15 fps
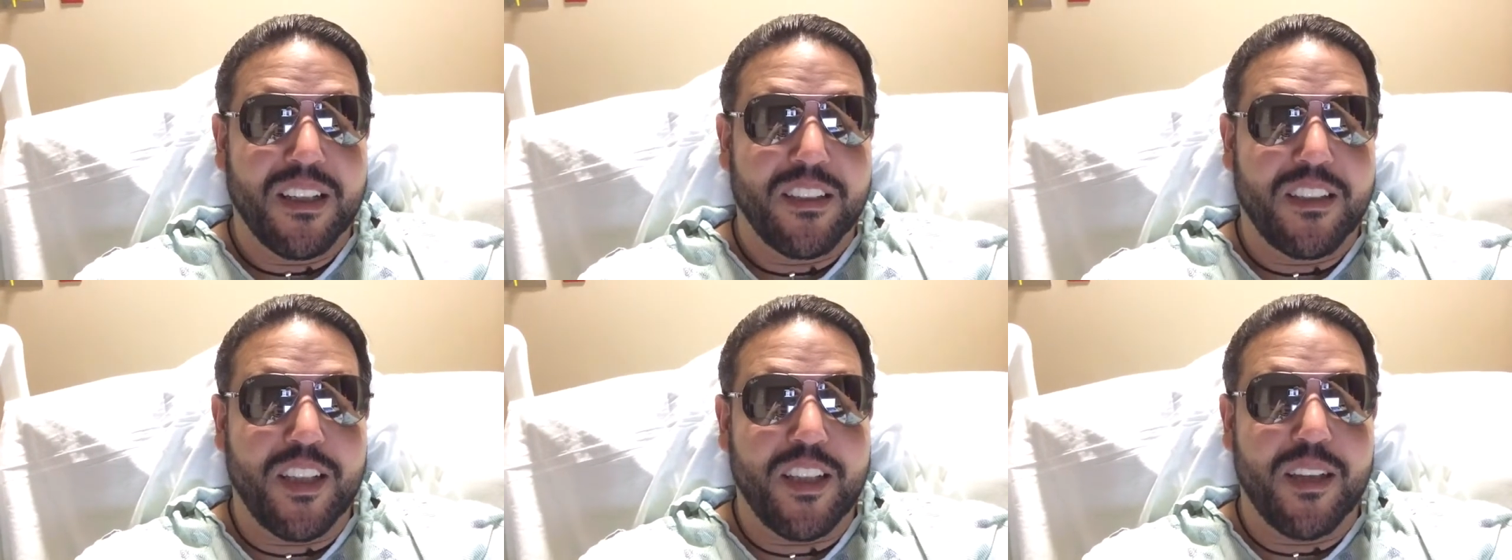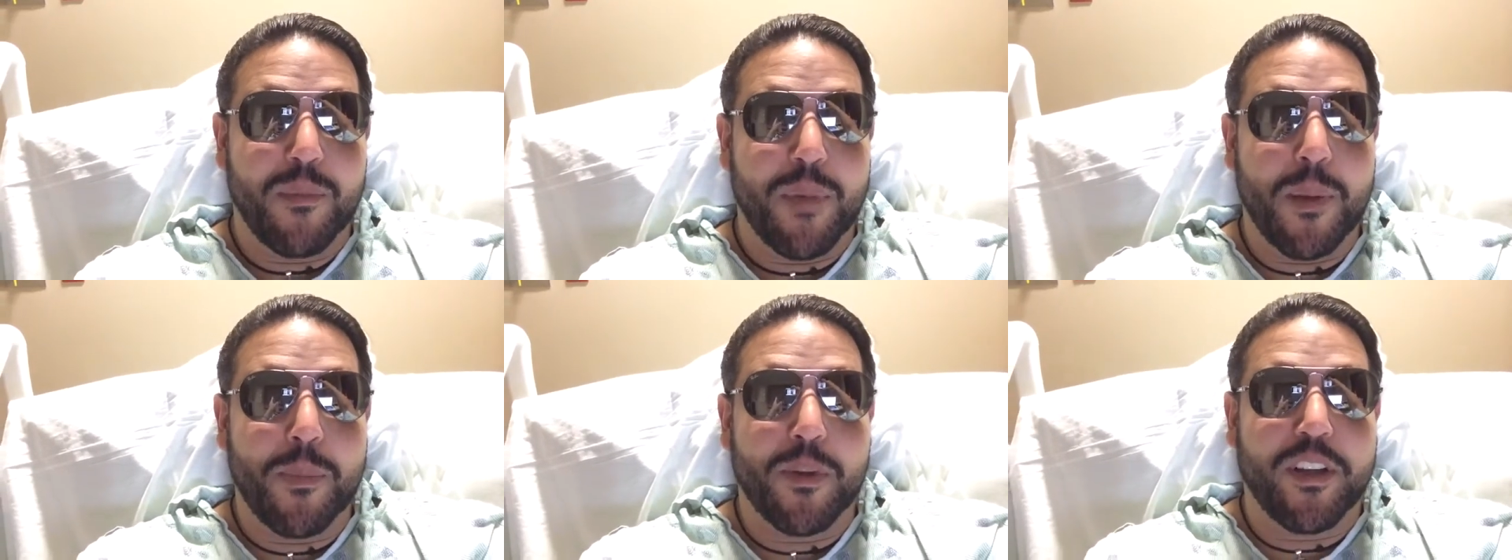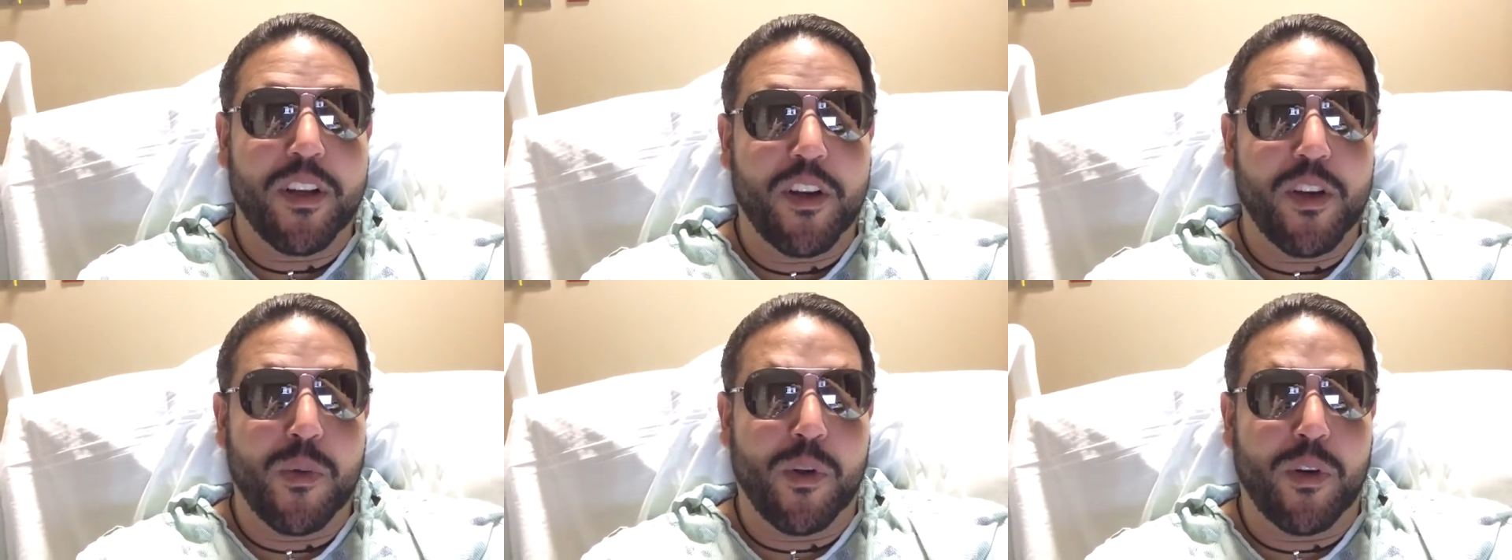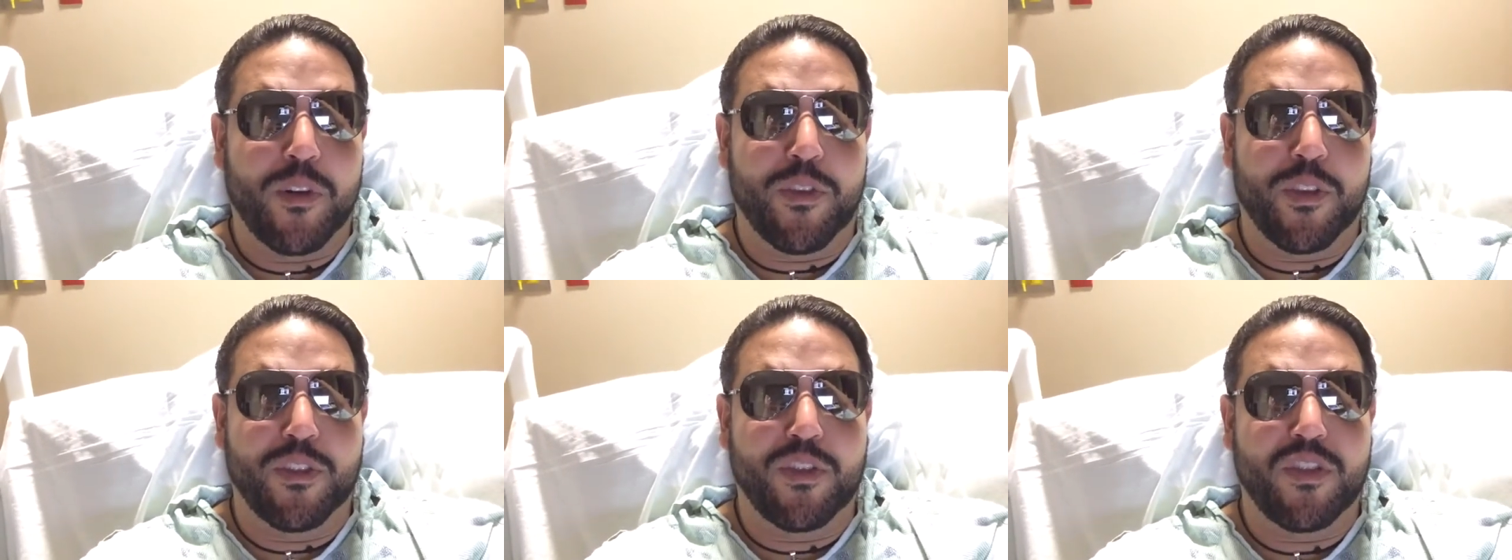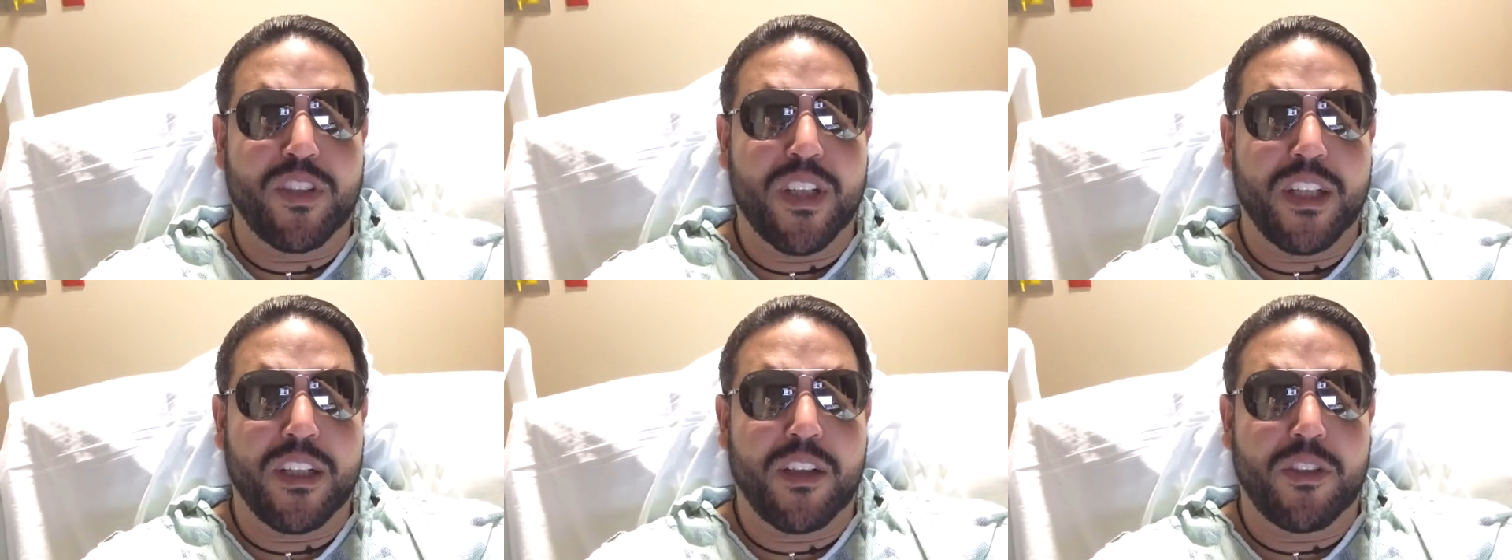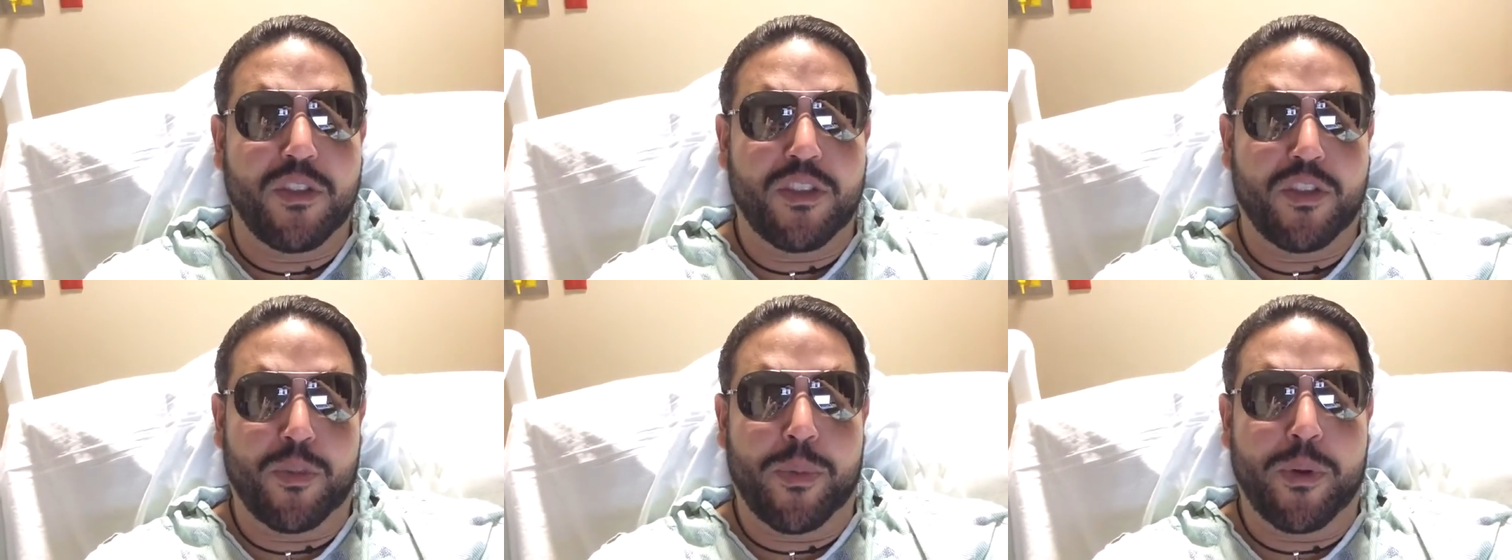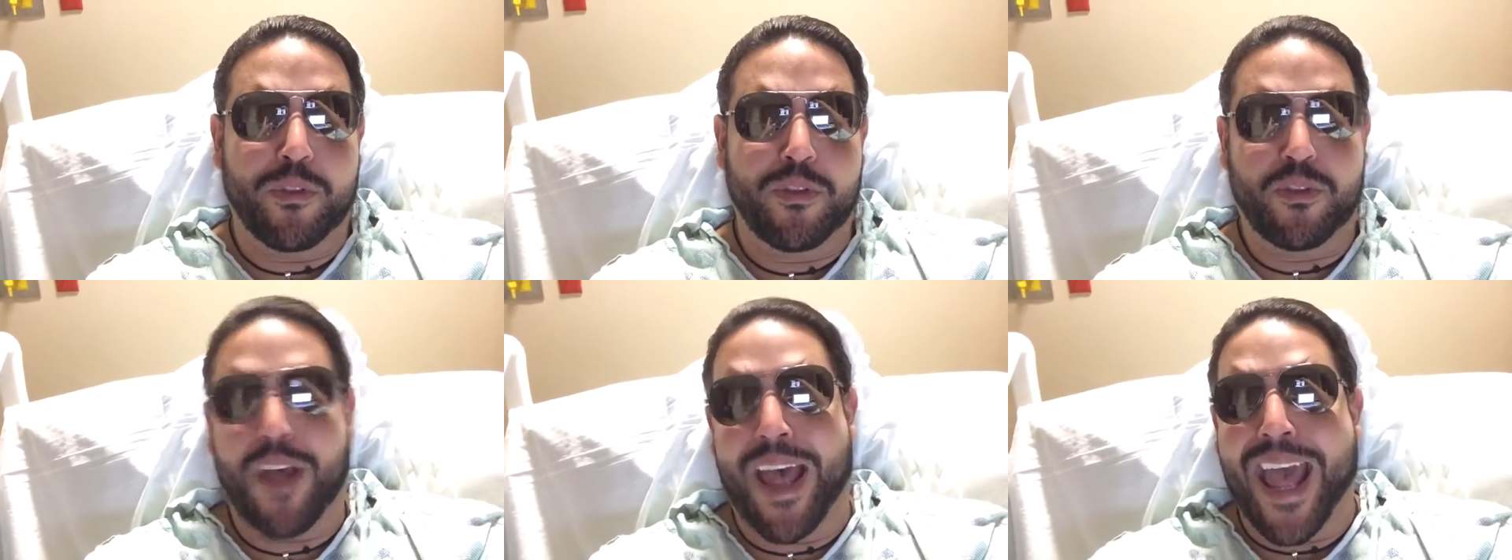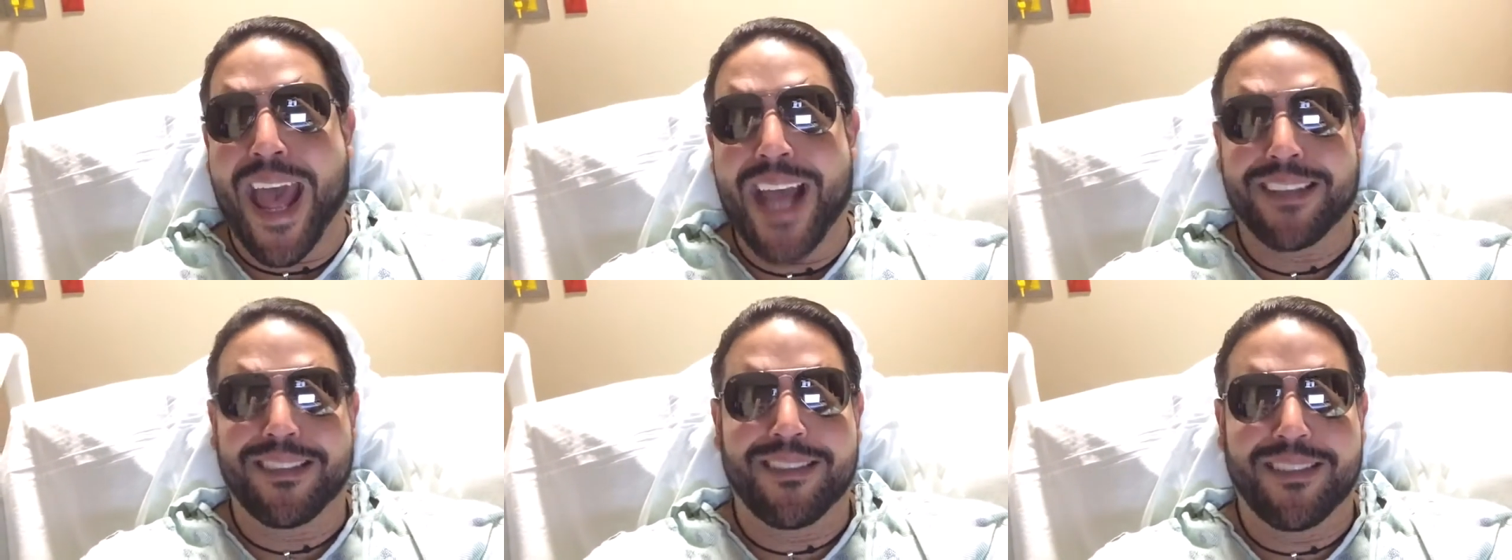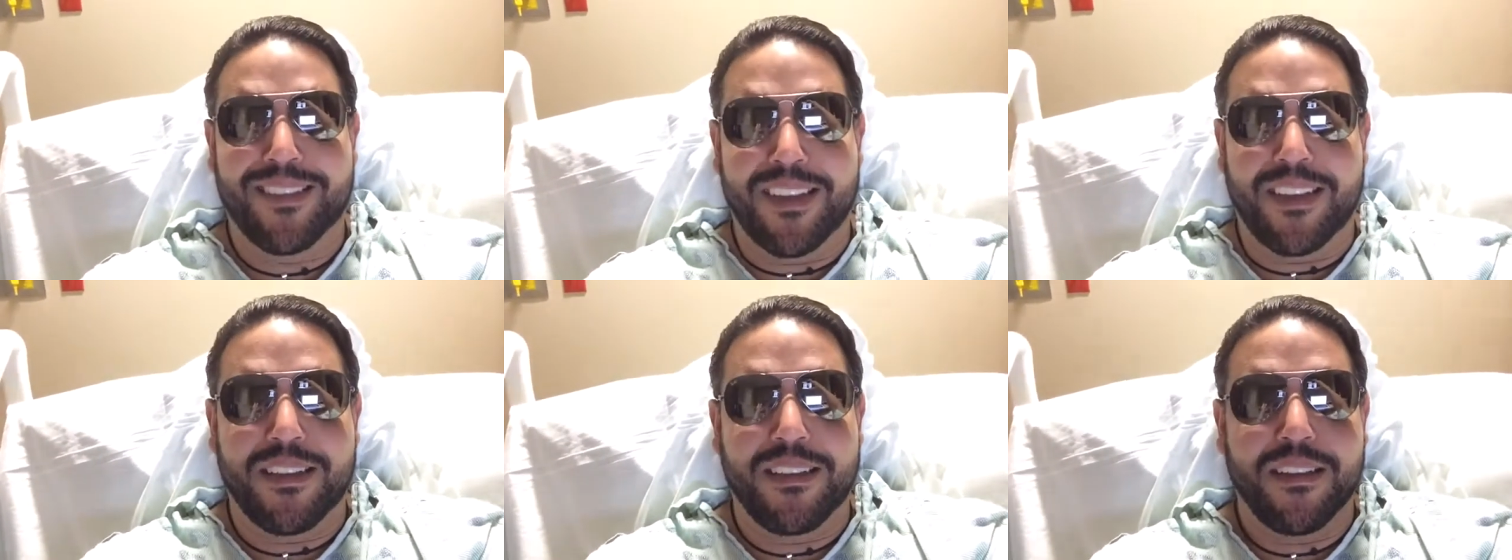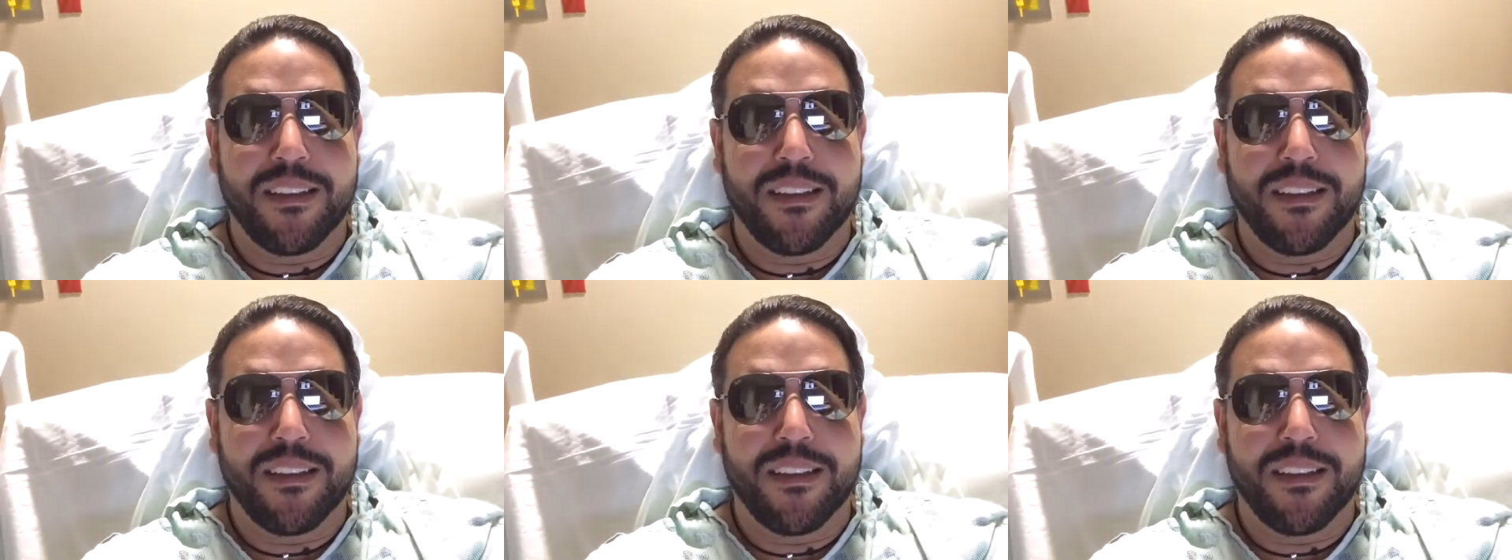See, people tell you, well, if you're sick, you're supposed to act sick.